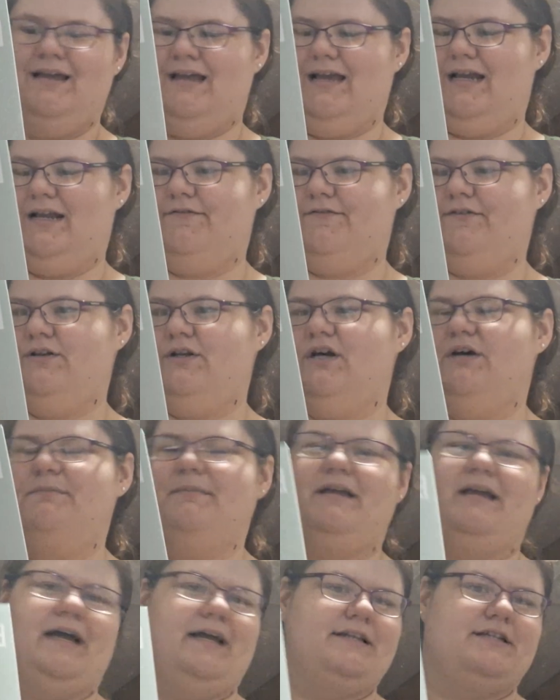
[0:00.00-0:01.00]
And if you know
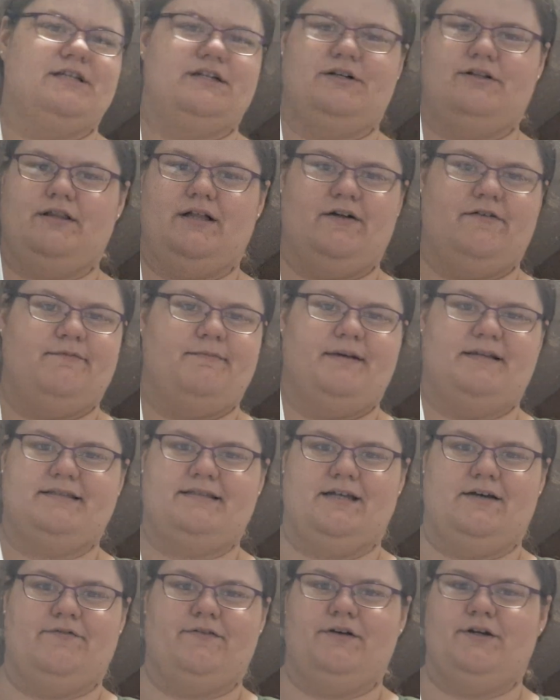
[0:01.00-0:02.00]
me, I do love
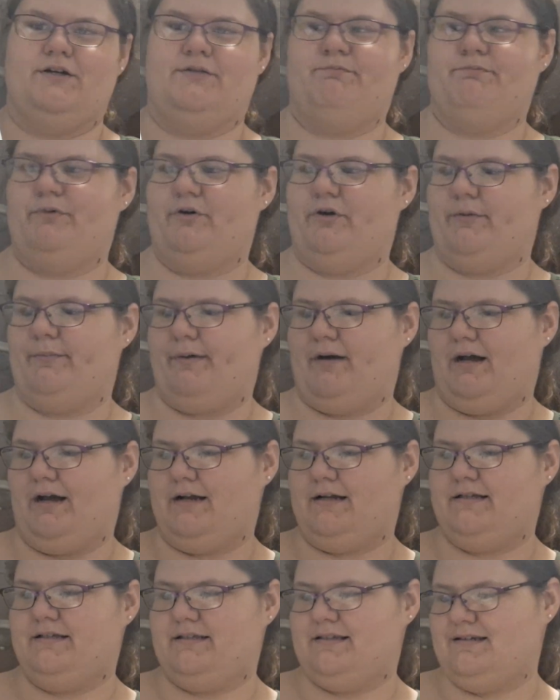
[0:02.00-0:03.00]
myself a good book
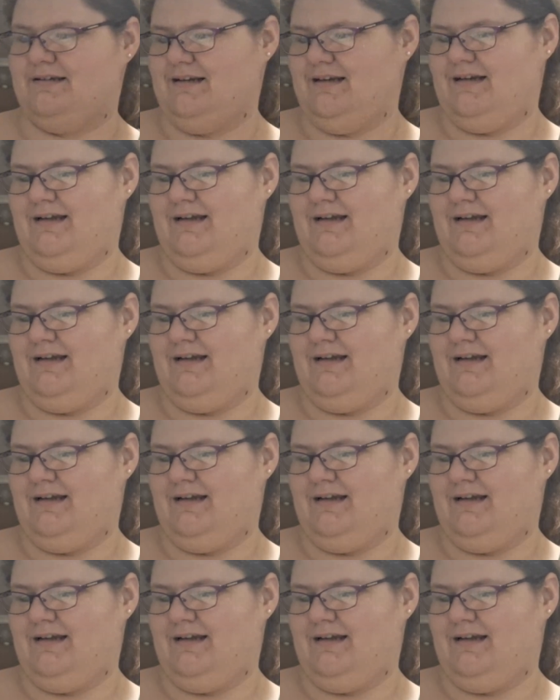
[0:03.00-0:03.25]
box.